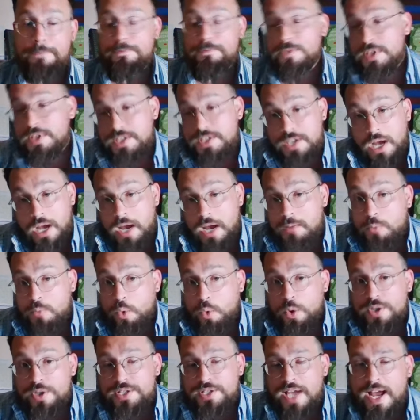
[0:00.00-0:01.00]
Sky
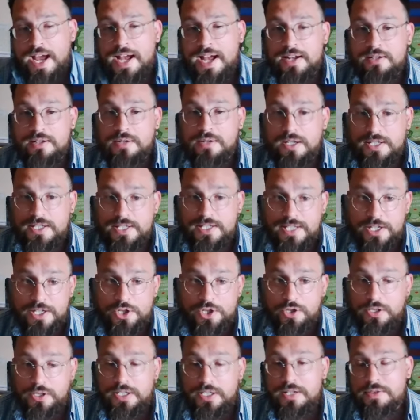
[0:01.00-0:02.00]
Moore has had
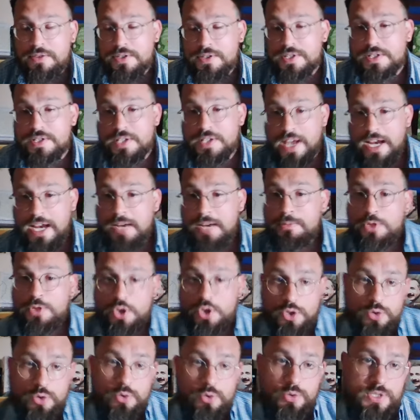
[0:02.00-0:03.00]
essentially the same
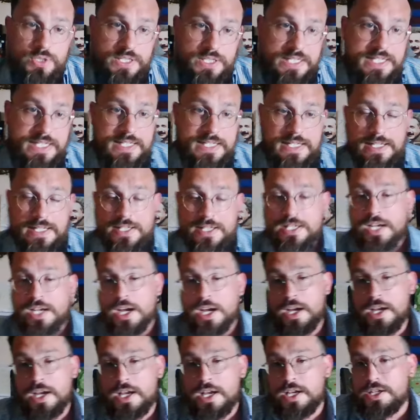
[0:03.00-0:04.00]
two seasons
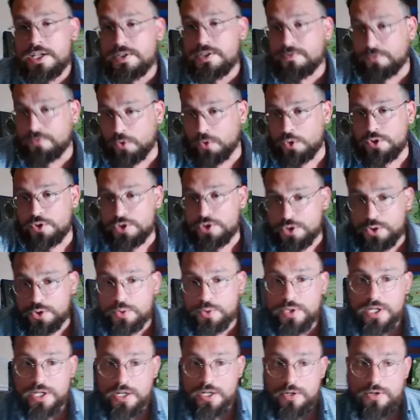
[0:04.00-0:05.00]
his first 2
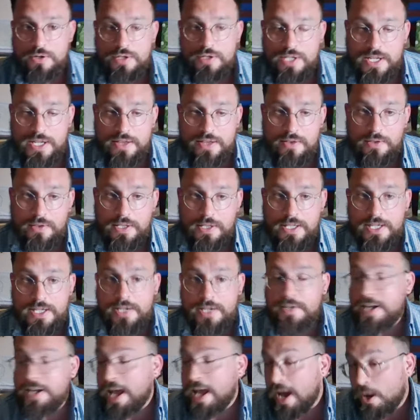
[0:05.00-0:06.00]
years in the
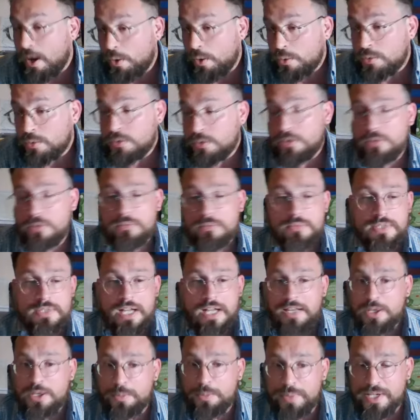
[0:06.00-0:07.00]
league. Now,
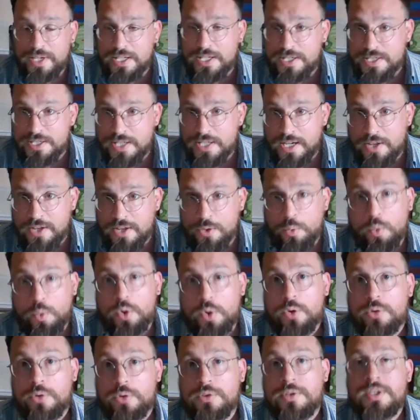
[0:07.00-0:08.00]
not the biggest sin in the
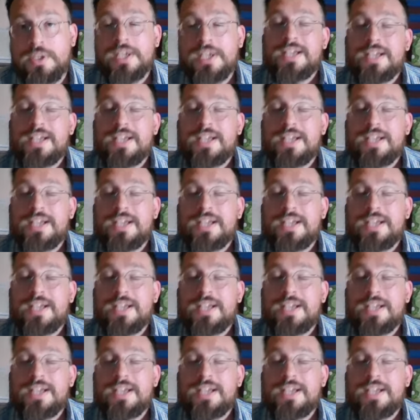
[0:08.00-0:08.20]
world.